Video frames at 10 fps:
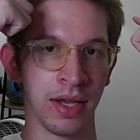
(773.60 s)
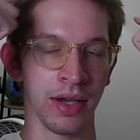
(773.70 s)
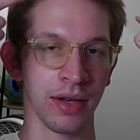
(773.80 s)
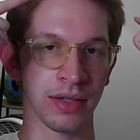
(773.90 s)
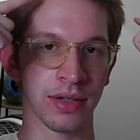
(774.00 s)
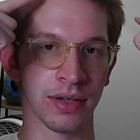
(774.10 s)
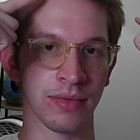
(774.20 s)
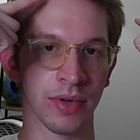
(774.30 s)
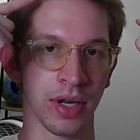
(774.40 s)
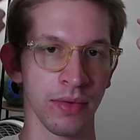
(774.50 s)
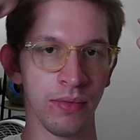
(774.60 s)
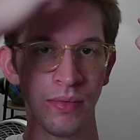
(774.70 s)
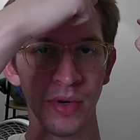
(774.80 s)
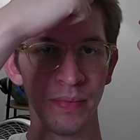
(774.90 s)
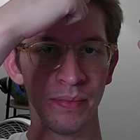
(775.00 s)
Just a little swirl like
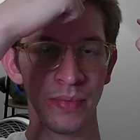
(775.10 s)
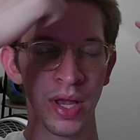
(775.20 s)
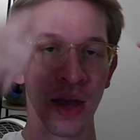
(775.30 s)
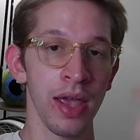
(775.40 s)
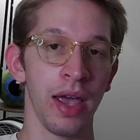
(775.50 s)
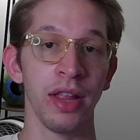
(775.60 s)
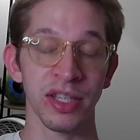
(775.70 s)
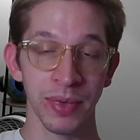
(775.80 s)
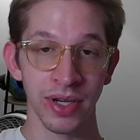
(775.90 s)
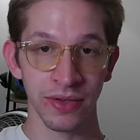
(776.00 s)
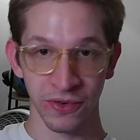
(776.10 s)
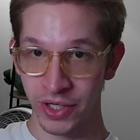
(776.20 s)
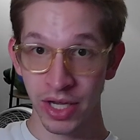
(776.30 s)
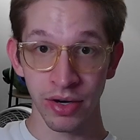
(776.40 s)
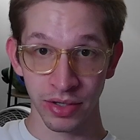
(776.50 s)
whoop. And that's because for
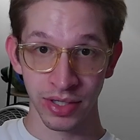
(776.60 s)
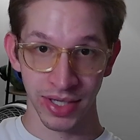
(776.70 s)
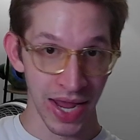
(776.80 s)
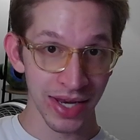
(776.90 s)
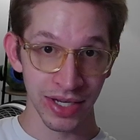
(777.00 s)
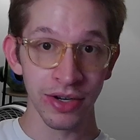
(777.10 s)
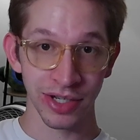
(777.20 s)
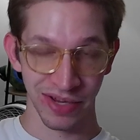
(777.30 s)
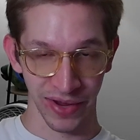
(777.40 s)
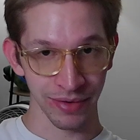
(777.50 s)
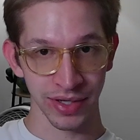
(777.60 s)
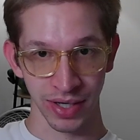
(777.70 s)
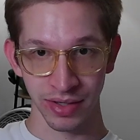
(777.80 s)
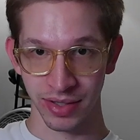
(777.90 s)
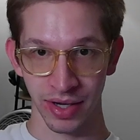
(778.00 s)
years, 10 years I've had this
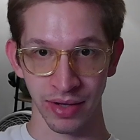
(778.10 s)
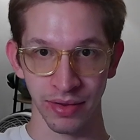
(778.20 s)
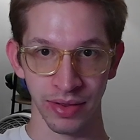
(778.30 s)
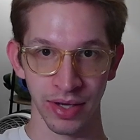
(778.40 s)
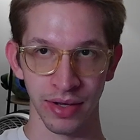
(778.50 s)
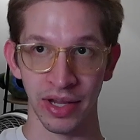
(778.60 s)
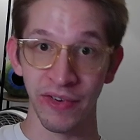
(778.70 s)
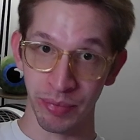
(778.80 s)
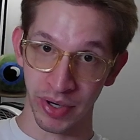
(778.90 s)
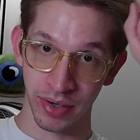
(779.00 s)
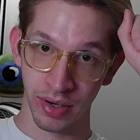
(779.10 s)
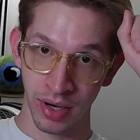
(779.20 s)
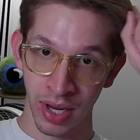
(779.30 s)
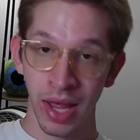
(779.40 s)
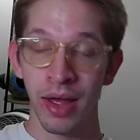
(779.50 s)
hairstyle, the left part,
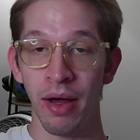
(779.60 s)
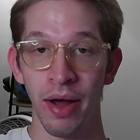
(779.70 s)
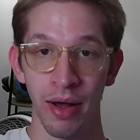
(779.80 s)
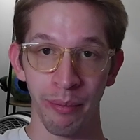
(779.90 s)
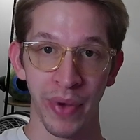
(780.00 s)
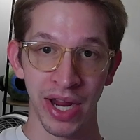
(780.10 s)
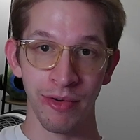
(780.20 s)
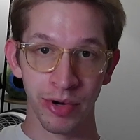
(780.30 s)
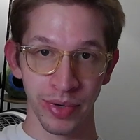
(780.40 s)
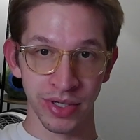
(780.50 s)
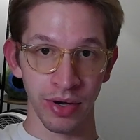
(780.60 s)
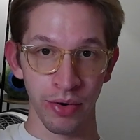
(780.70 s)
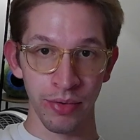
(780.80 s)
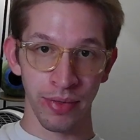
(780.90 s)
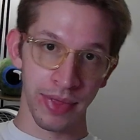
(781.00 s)
my hair would always
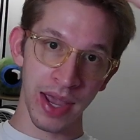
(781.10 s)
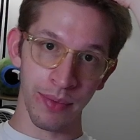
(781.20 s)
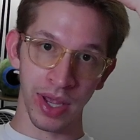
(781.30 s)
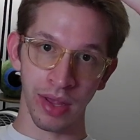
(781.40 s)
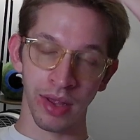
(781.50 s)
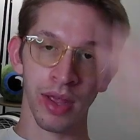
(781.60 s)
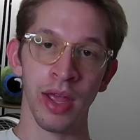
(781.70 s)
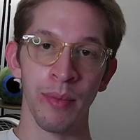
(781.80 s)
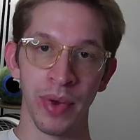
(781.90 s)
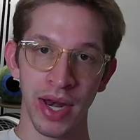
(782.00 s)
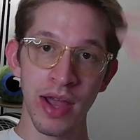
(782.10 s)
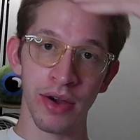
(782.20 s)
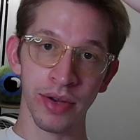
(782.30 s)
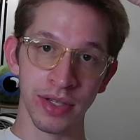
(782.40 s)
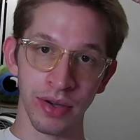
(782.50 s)
go that way. But now
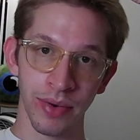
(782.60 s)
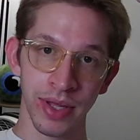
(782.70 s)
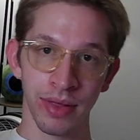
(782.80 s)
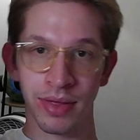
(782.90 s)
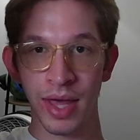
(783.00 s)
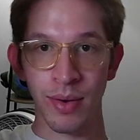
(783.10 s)
it's going that